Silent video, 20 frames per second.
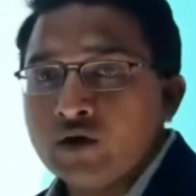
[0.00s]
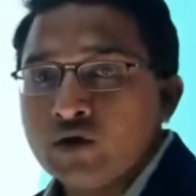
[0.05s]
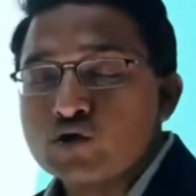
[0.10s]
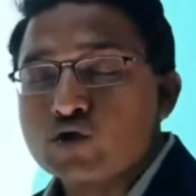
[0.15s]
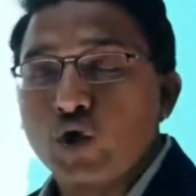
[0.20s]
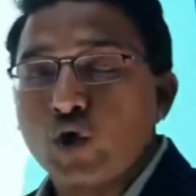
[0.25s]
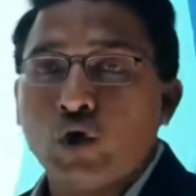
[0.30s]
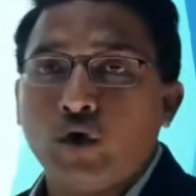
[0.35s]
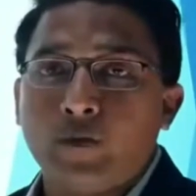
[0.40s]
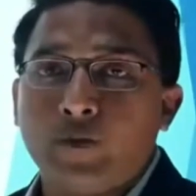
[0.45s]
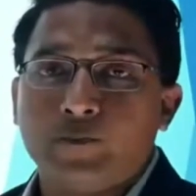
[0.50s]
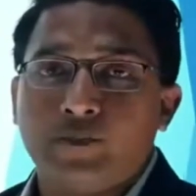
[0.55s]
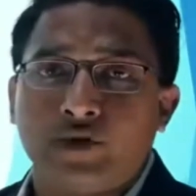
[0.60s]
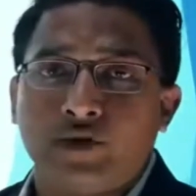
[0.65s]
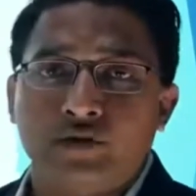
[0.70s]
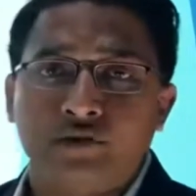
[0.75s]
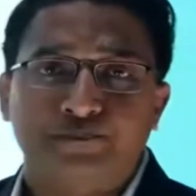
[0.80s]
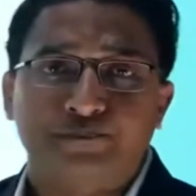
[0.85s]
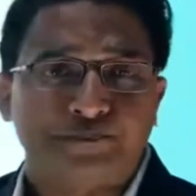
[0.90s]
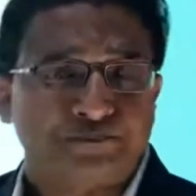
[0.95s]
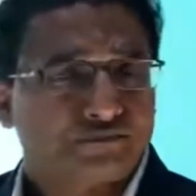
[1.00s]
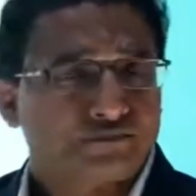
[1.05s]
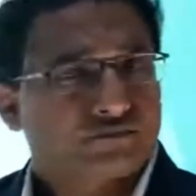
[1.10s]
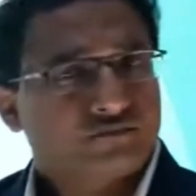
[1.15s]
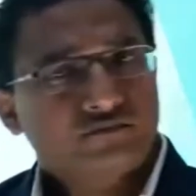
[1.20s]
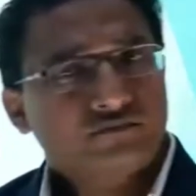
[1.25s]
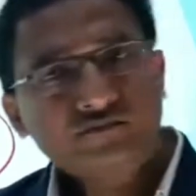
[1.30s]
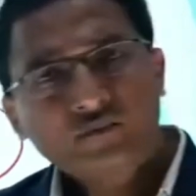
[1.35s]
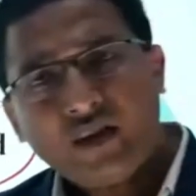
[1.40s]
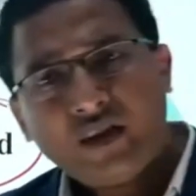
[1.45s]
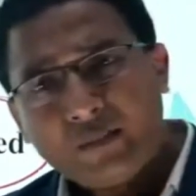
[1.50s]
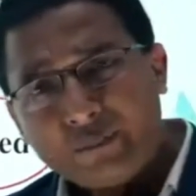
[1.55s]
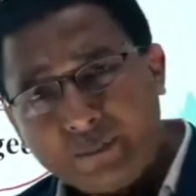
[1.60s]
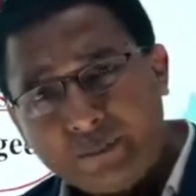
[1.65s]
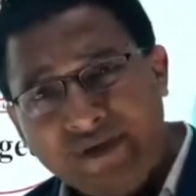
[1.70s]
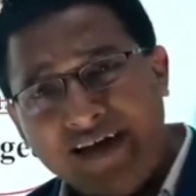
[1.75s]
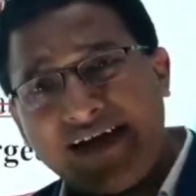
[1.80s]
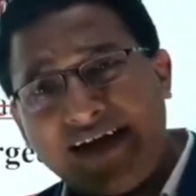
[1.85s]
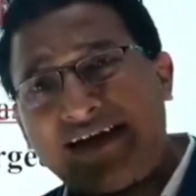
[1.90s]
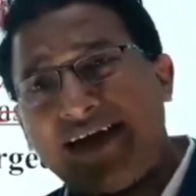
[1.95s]
So
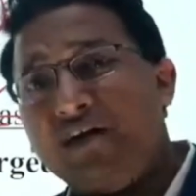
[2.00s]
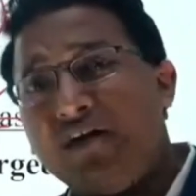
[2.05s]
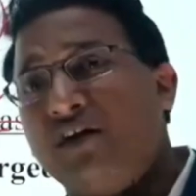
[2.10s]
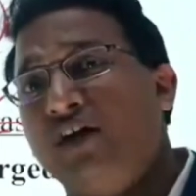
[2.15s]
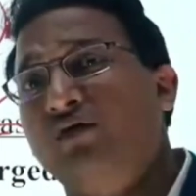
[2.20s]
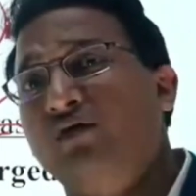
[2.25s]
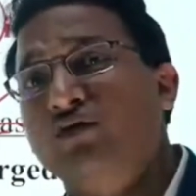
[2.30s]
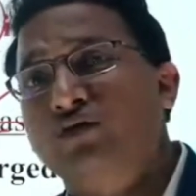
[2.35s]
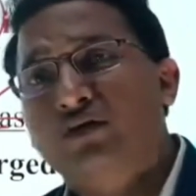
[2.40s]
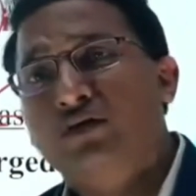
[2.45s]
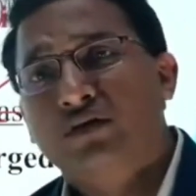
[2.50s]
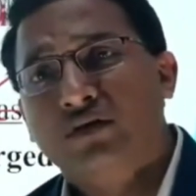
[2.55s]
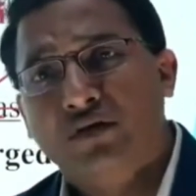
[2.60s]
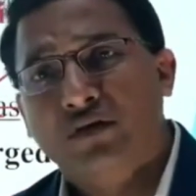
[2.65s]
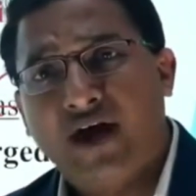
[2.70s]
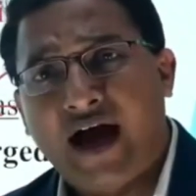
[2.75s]
be attentive.